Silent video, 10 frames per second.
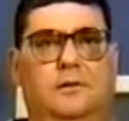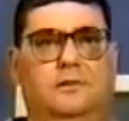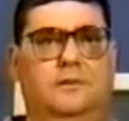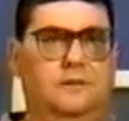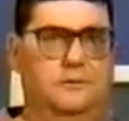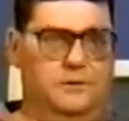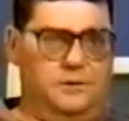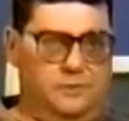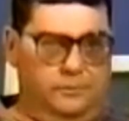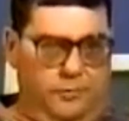is either
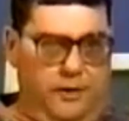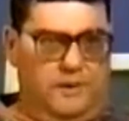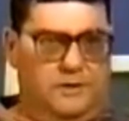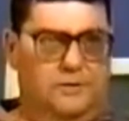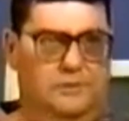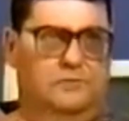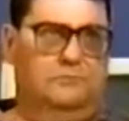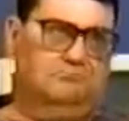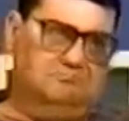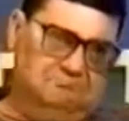suppressed,
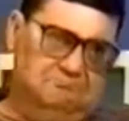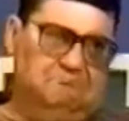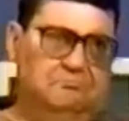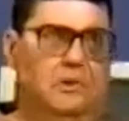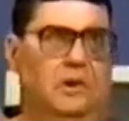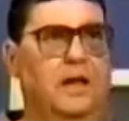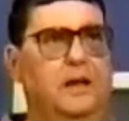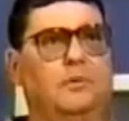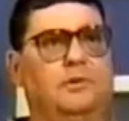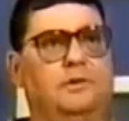
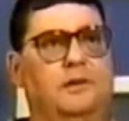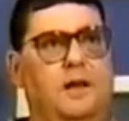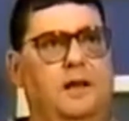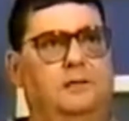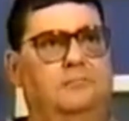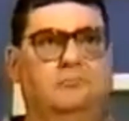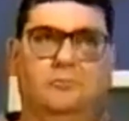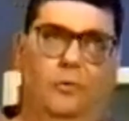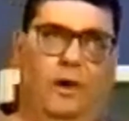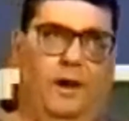labeled as a nut,
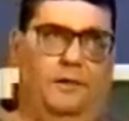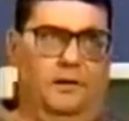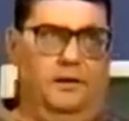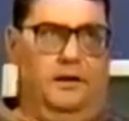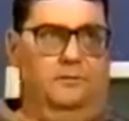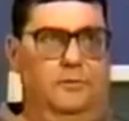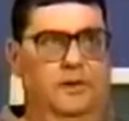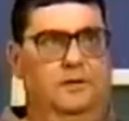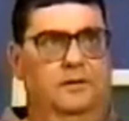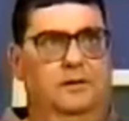or
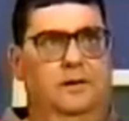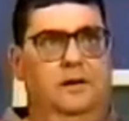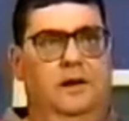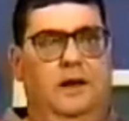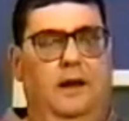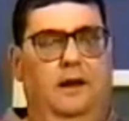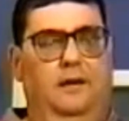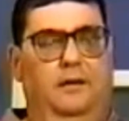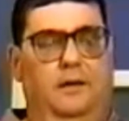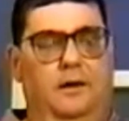anti-government,
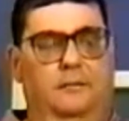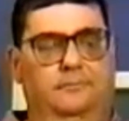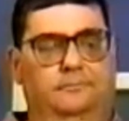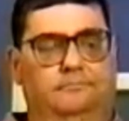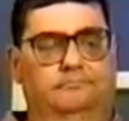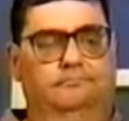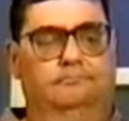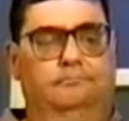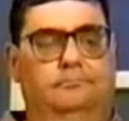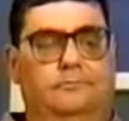and the
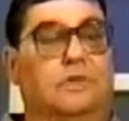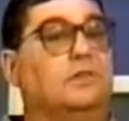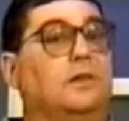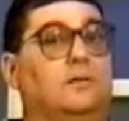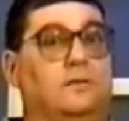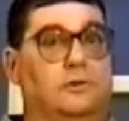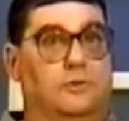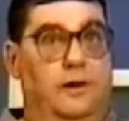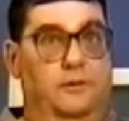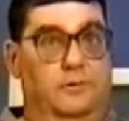thing that they're
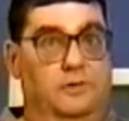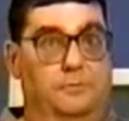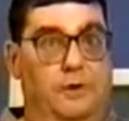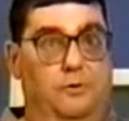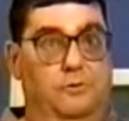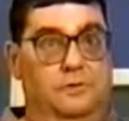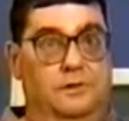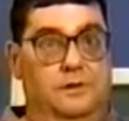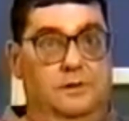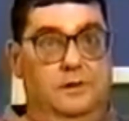trying to
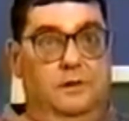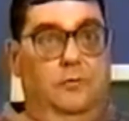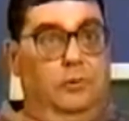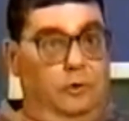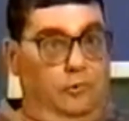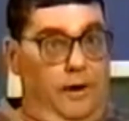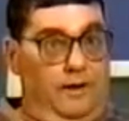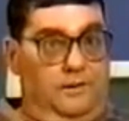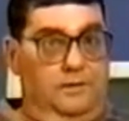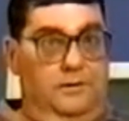expose or
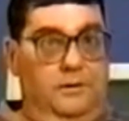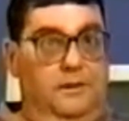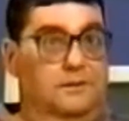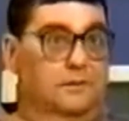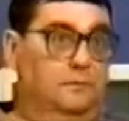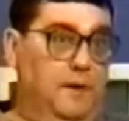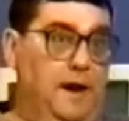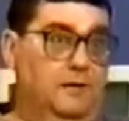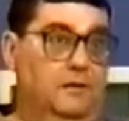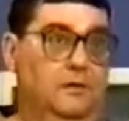correct is in
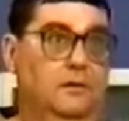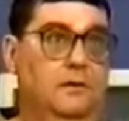fact